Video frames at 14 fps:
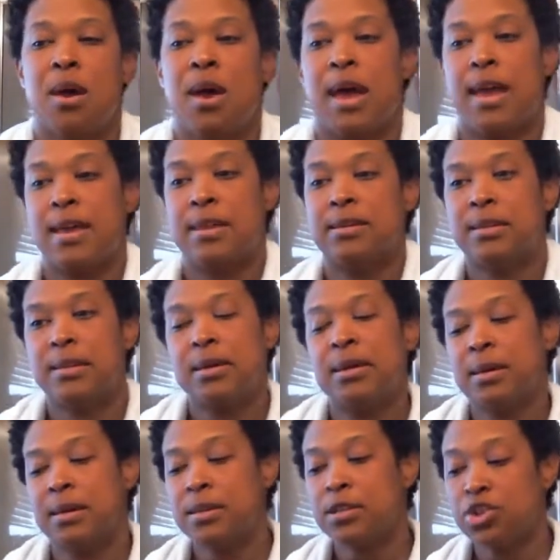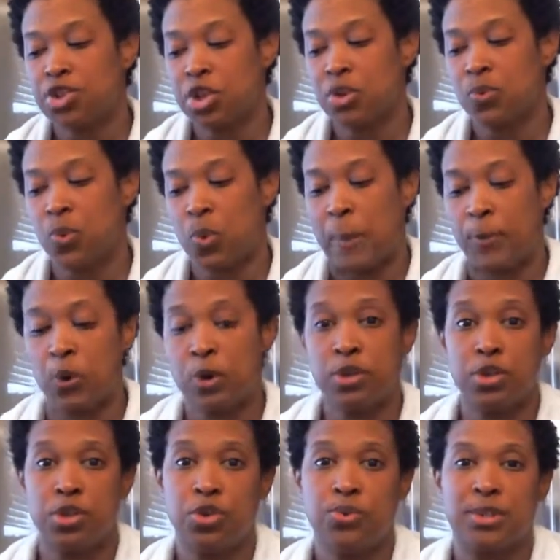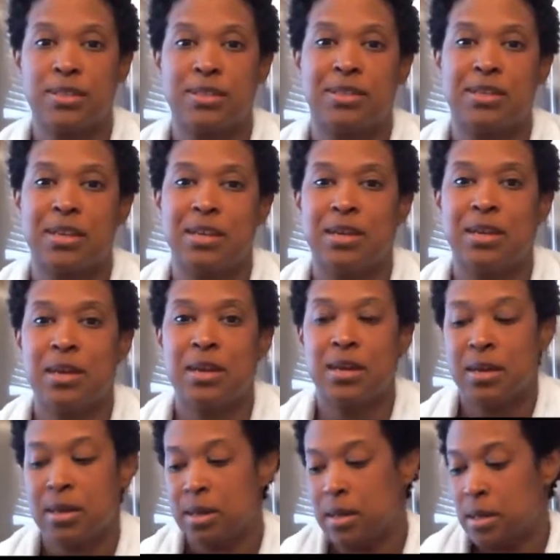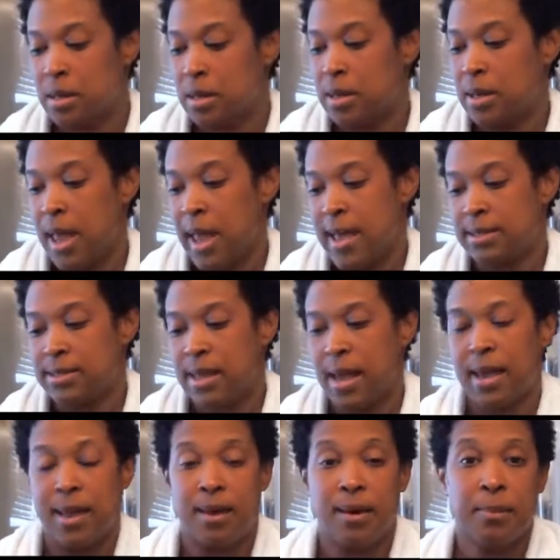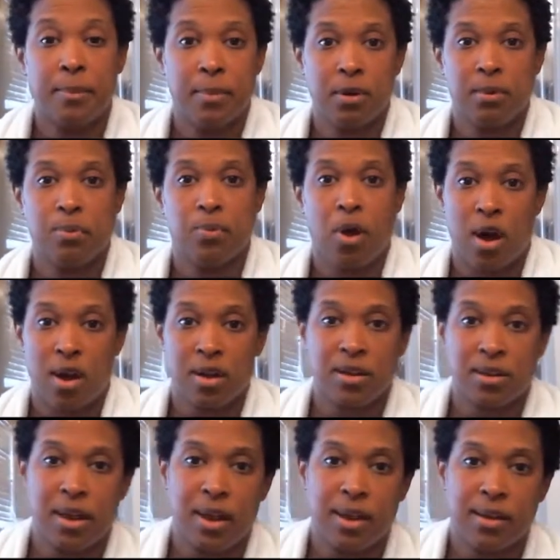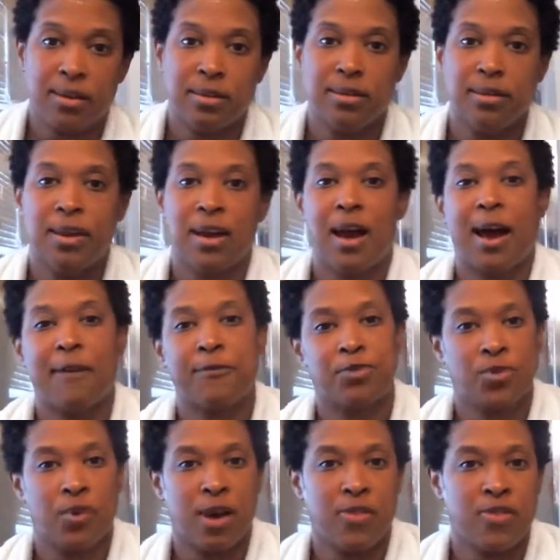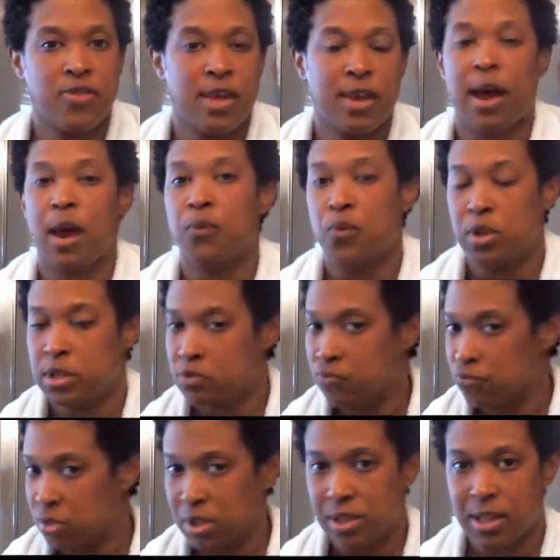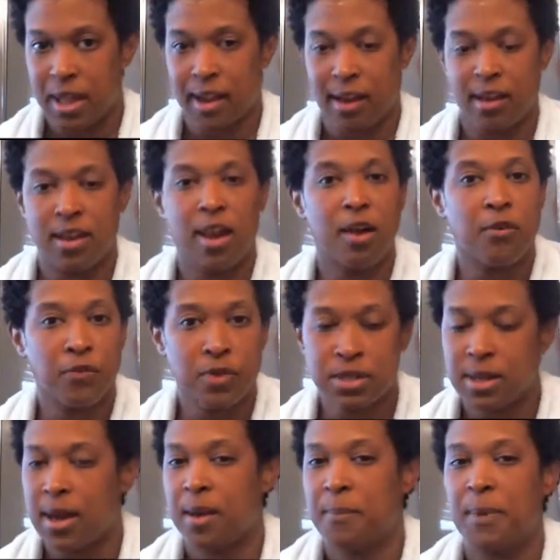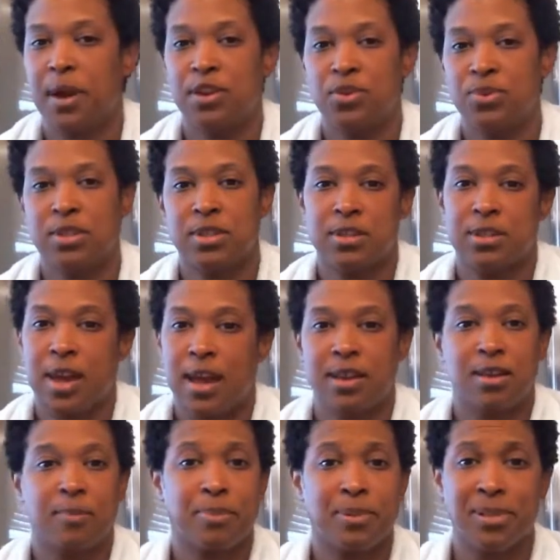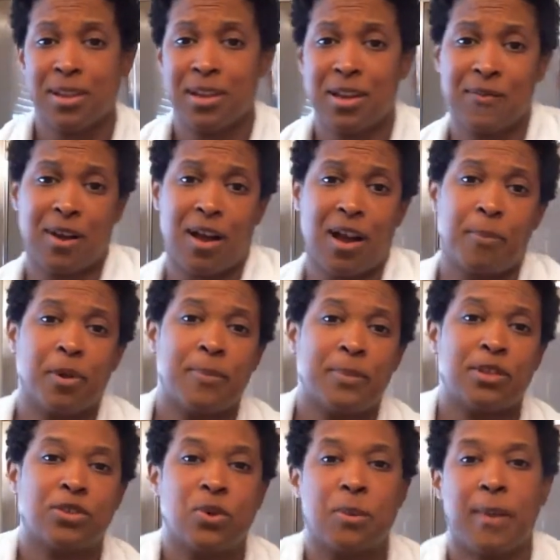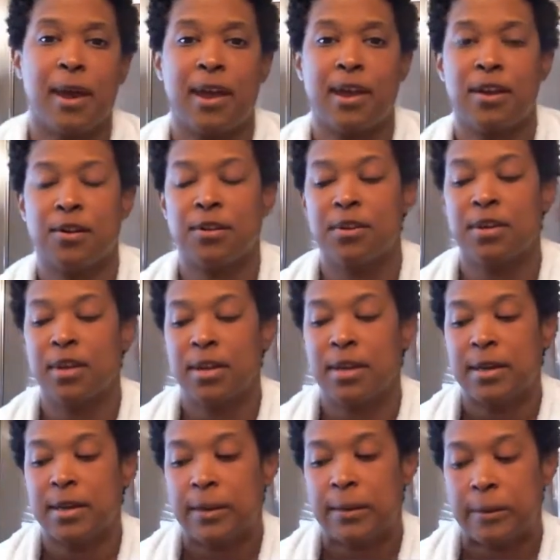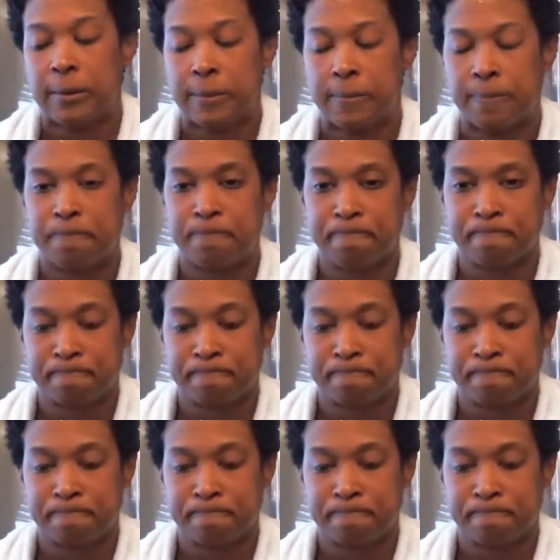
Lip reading: And what I'm going to use is the As I Am product line. I've tried that. I really, really like it. Every time I use it, I get plenty of compliments on my hair. Um,